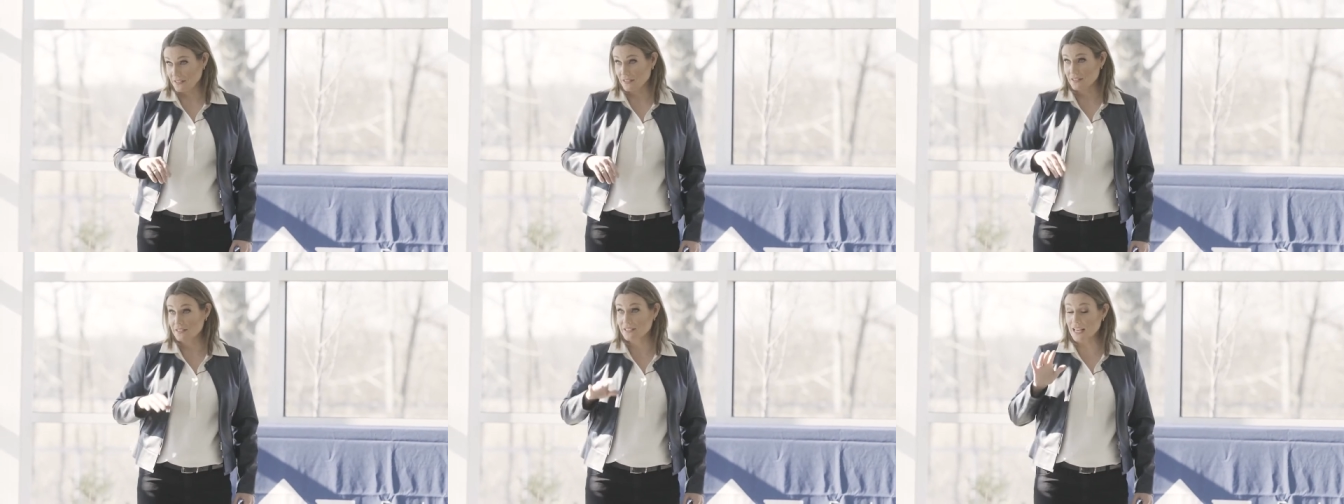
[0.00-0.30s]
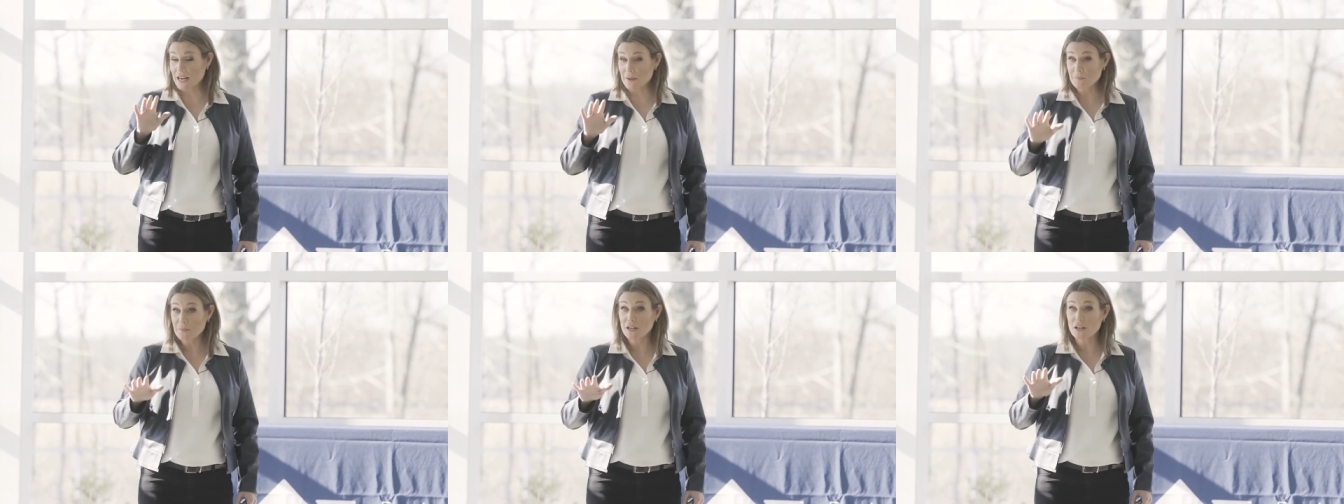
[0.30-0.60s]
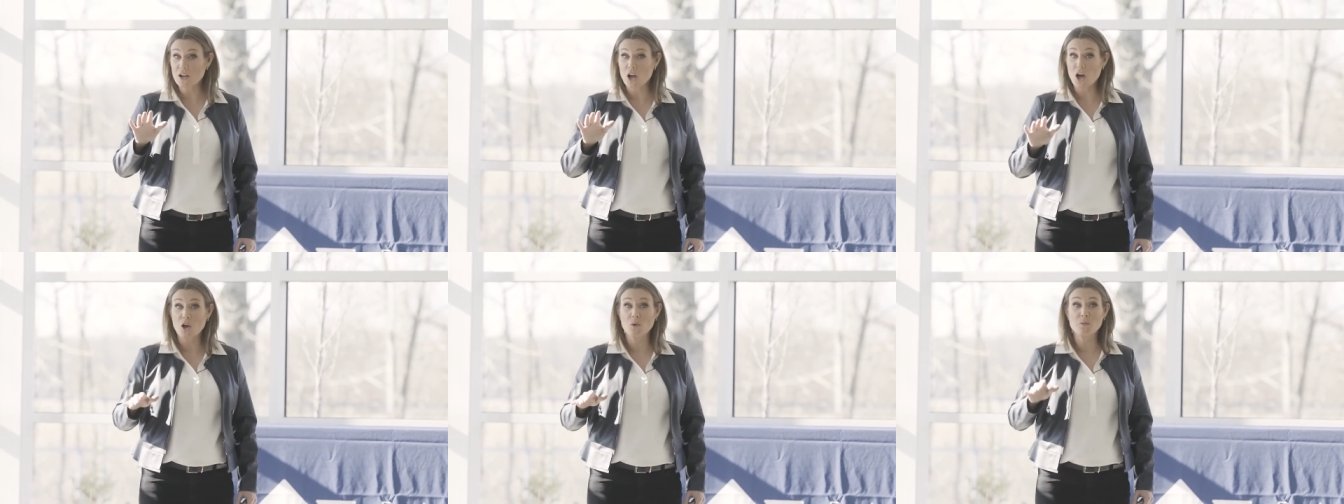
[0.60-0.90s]
Set up
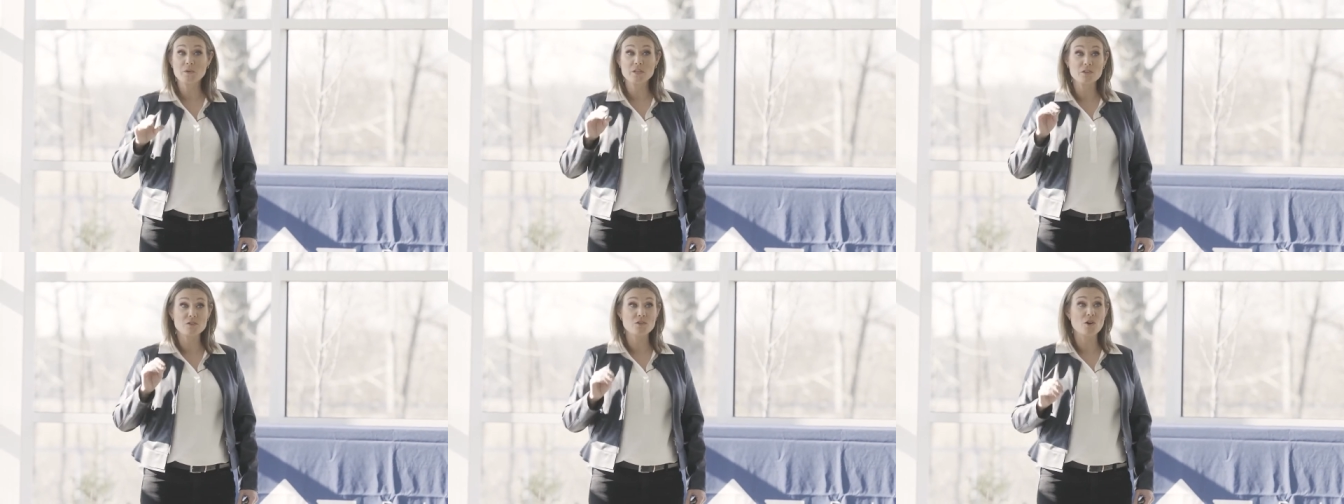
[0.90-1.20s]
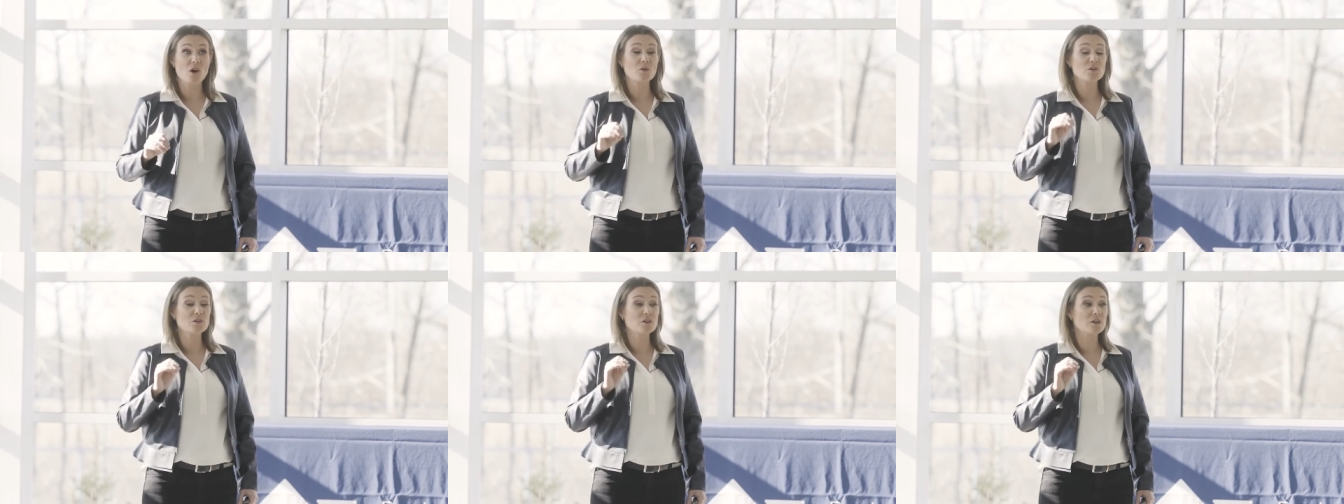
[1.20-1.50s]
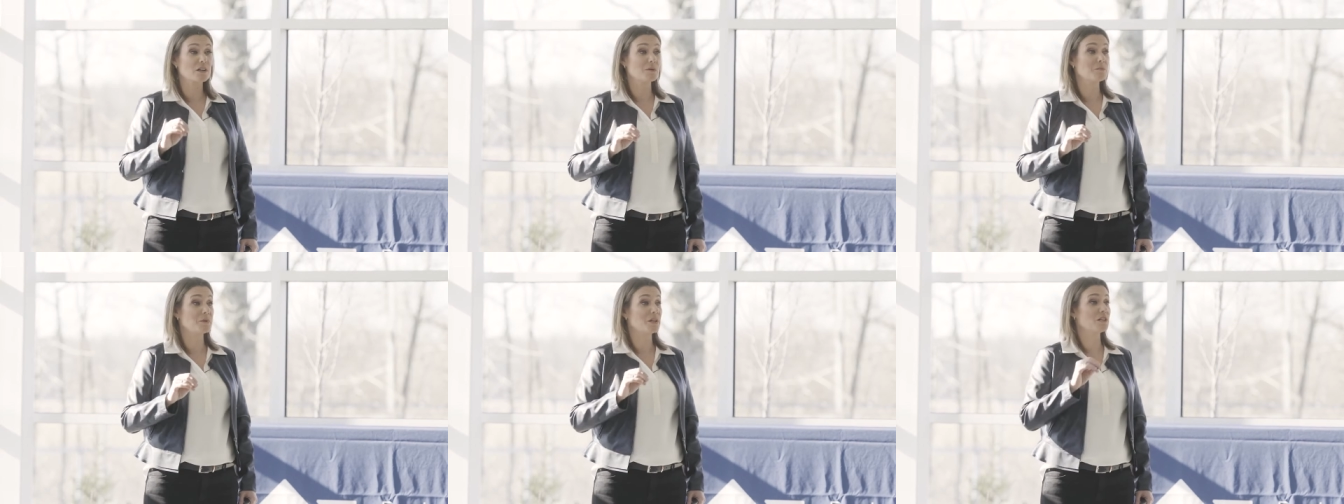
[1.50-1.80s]
that call when you know
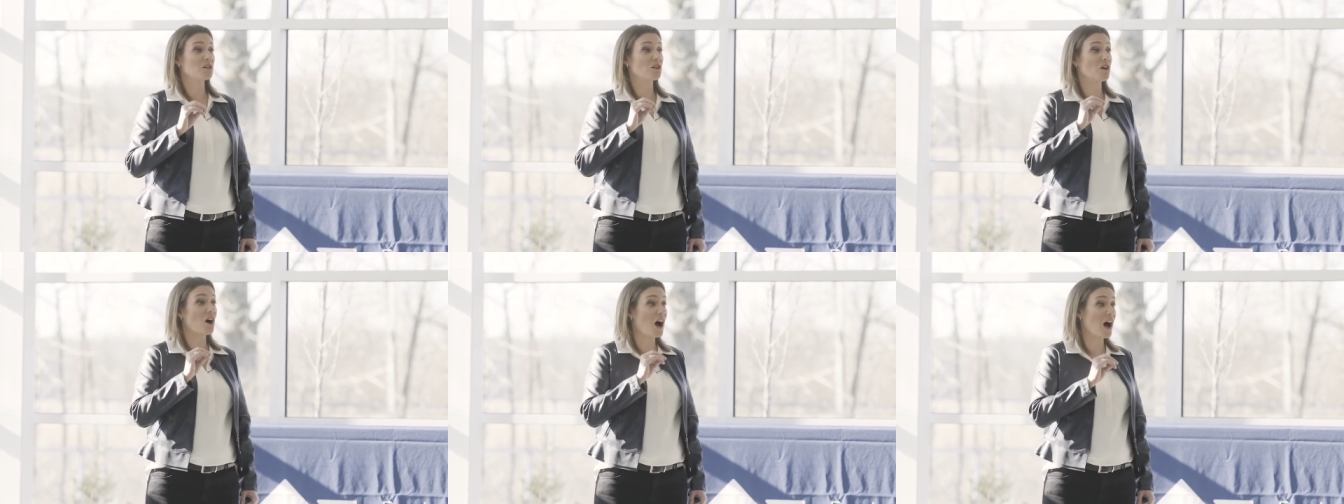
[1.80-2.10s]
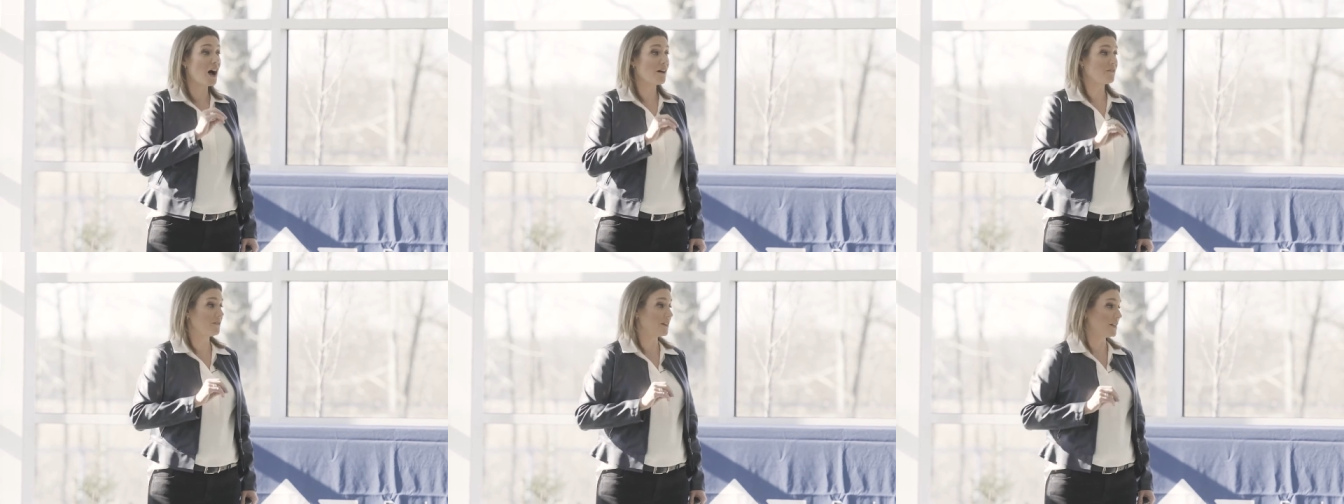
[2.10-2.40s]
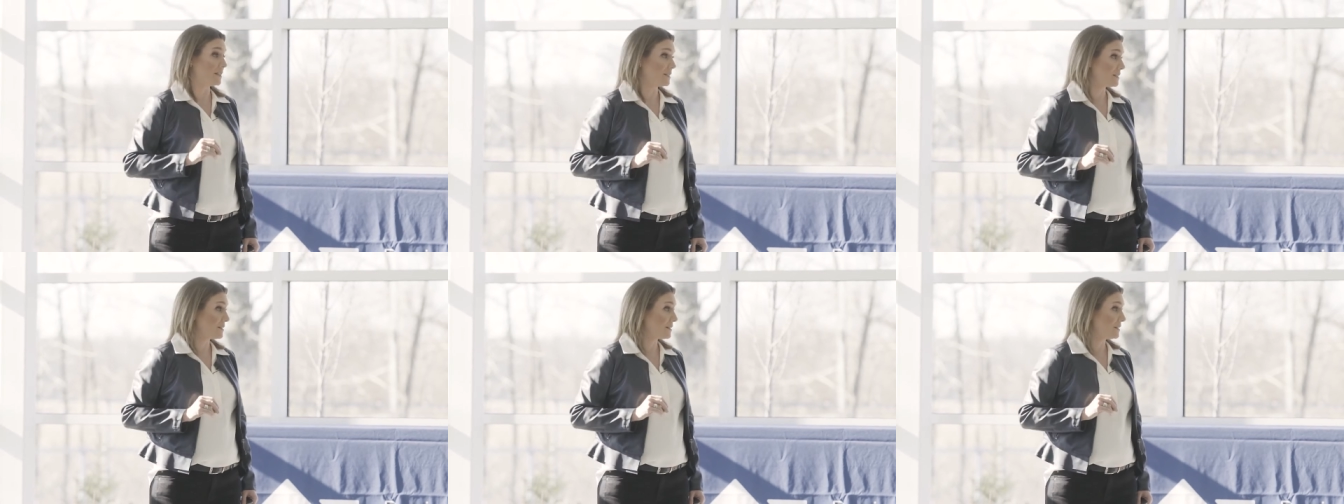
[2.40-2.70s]
you're gonna be in your
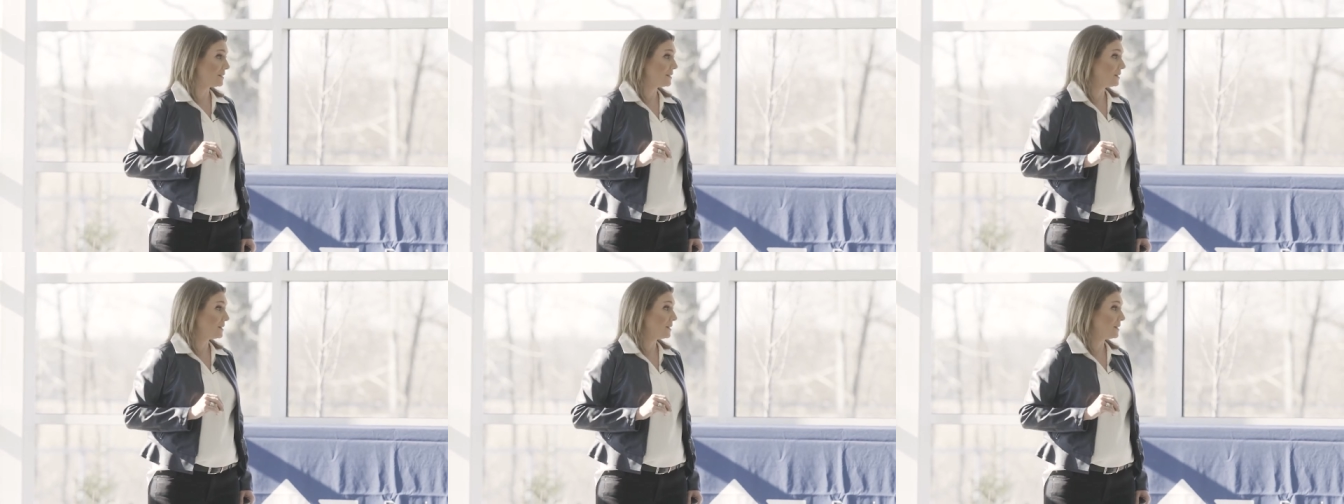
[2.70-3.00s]
office